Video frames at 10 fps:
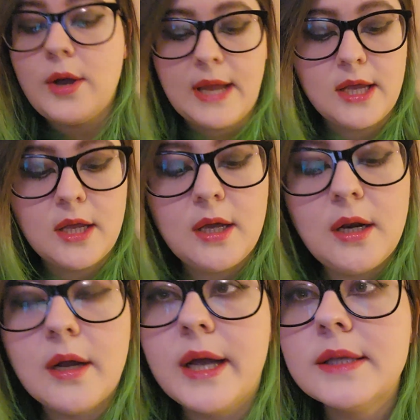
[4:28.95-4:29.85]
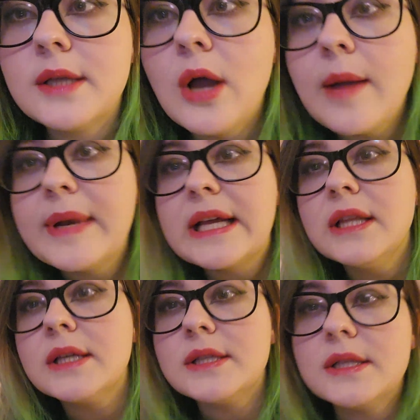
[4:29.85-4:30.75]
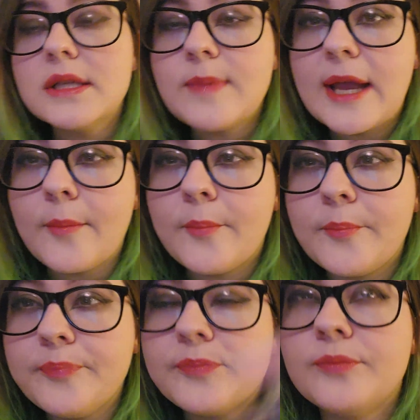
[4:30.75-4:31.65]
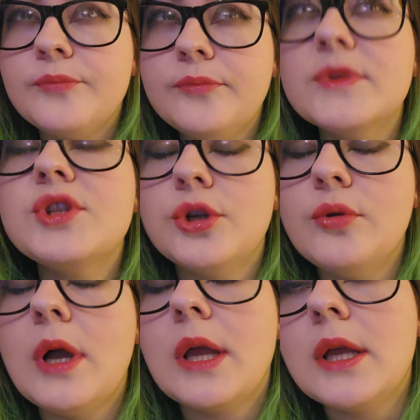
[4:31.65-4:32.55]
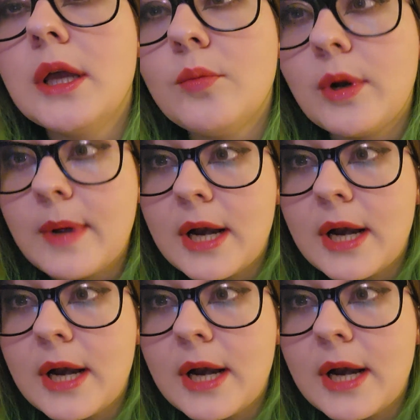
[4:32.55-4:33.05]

Okay, good. Okay, so how many clicks does this make? Mm-hmm. Two. Okay, good. What